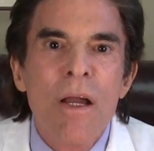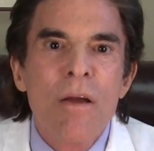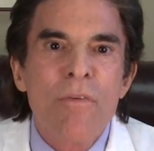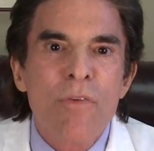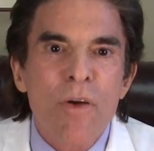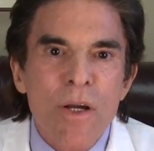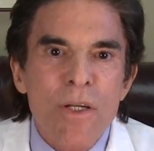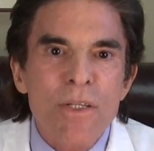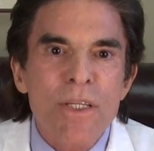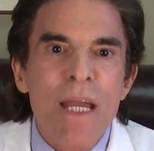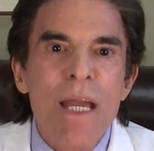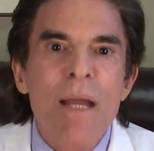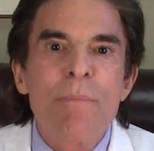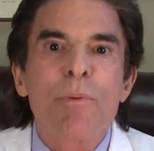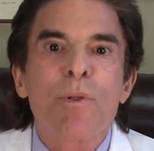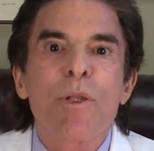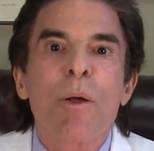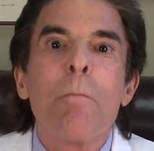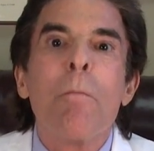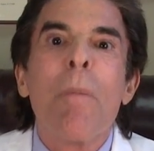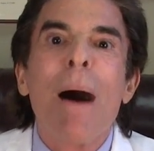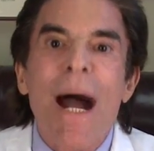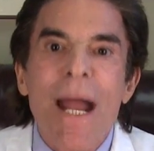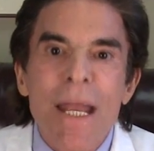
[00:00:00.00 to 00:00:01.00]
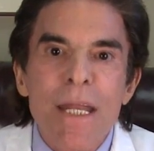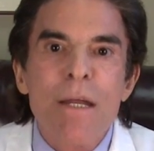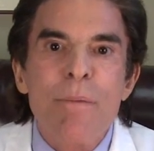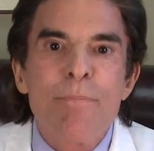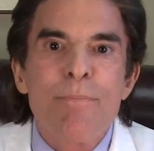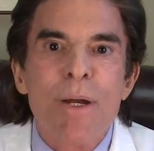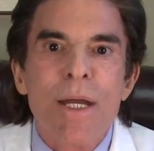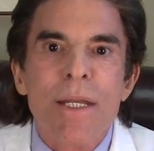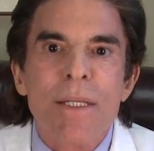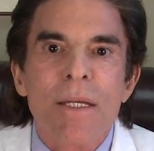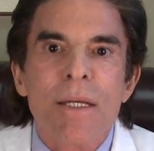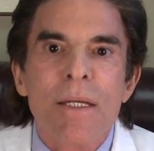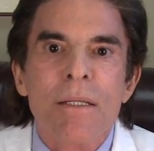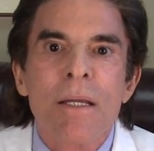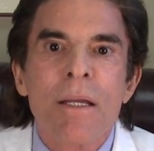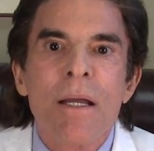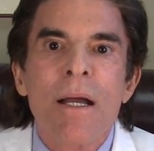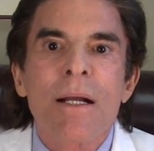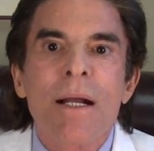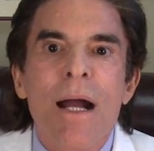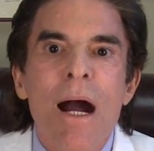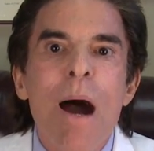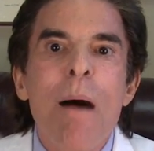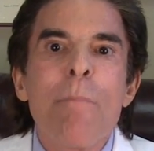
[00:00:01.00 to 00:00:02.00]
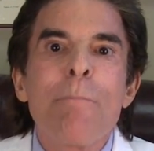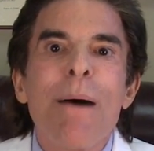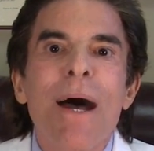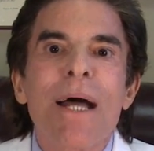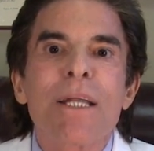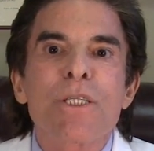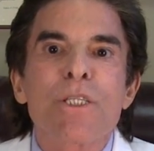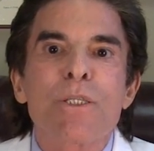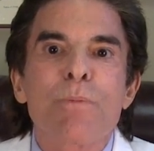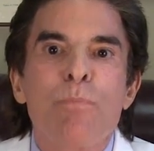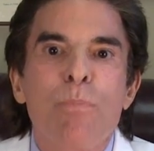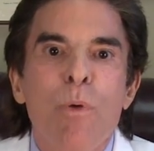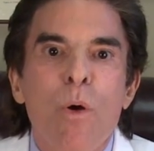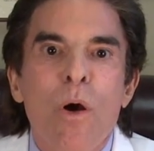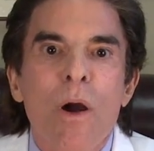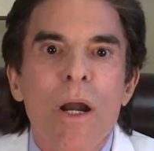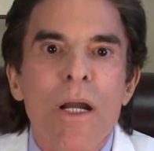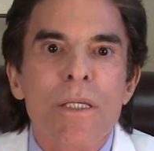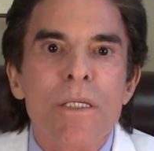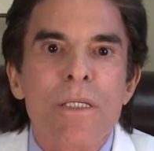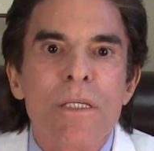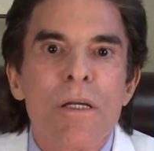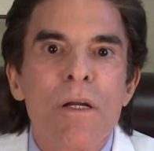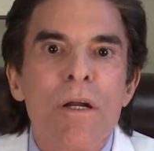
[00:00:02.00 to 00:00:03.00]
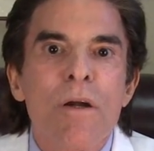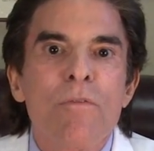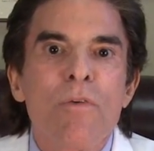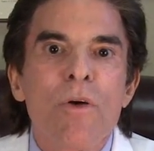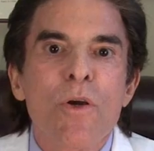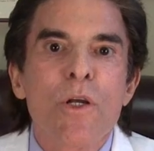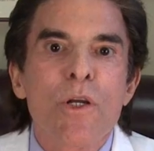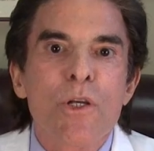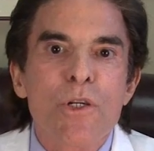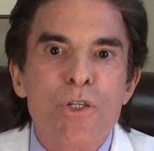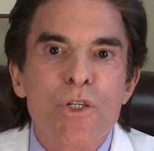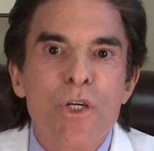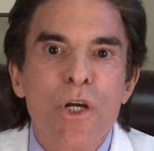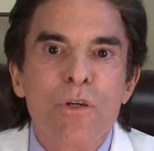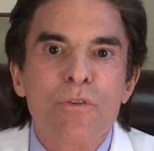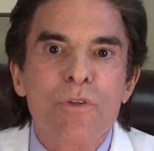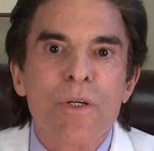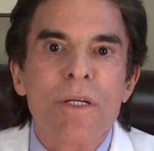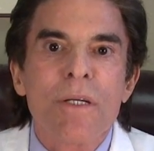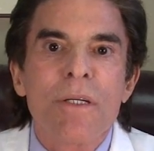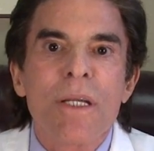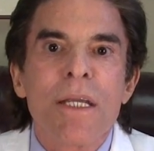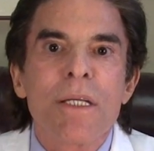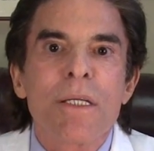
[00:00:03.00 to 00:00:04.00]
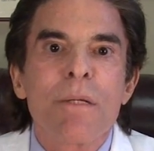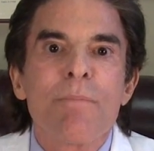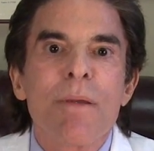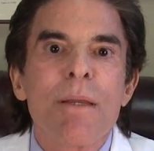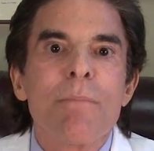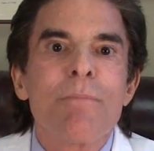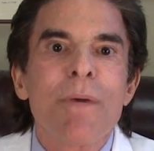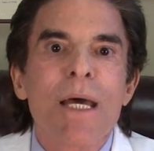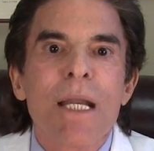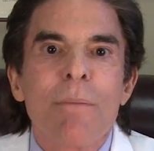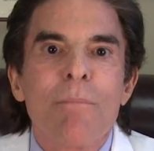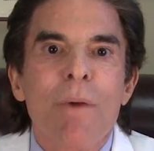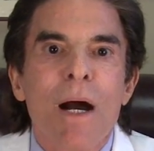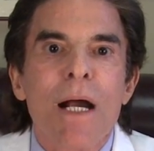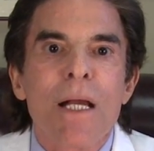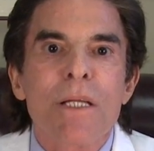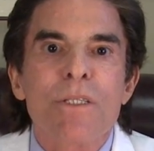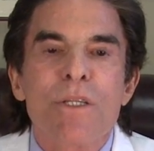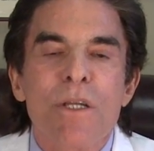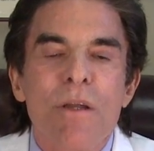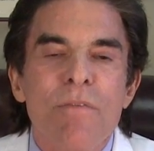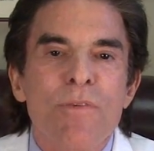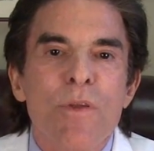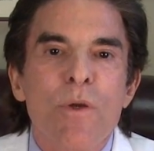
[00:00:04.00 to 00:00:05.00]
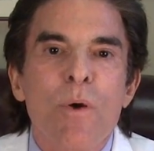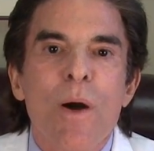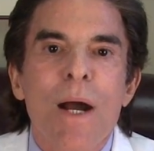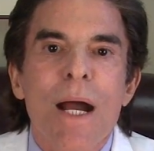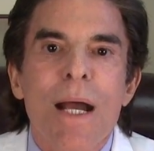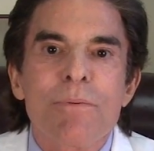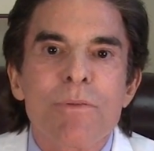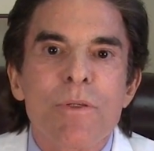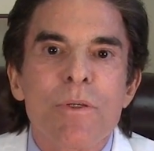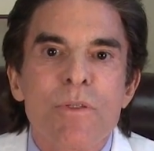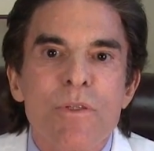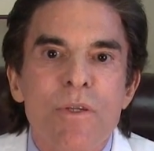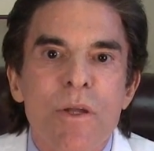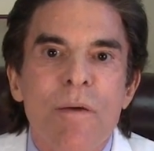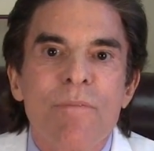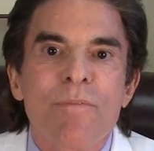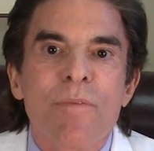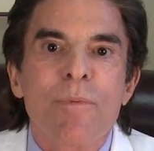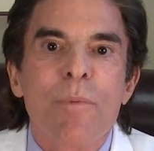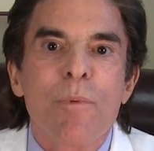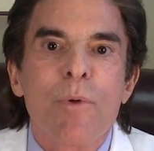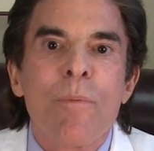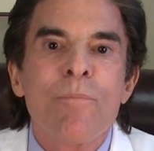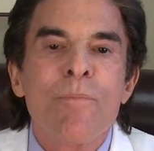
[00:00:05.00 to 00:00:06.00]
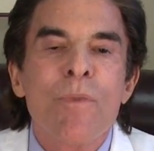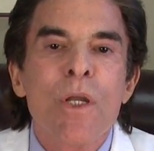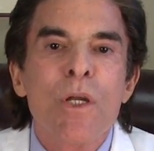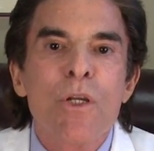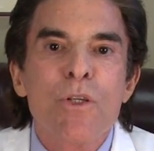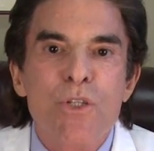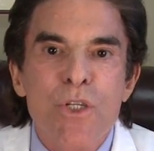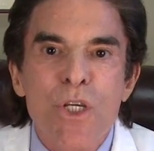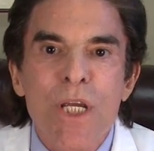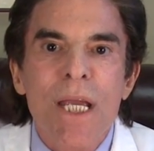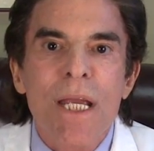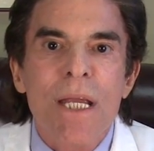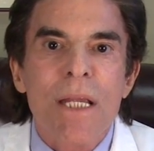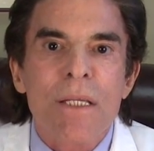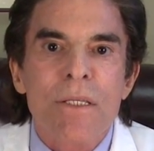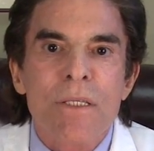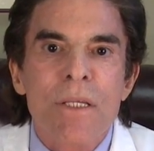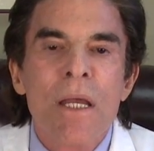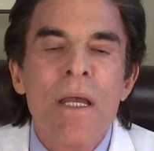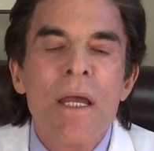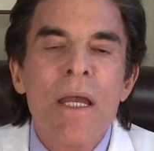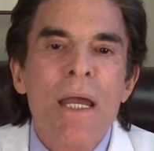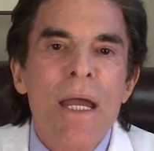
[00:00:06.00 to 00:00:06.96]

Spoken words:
For example, in my opinion, combat sports for your children need to be minimized if you have susceptible genes.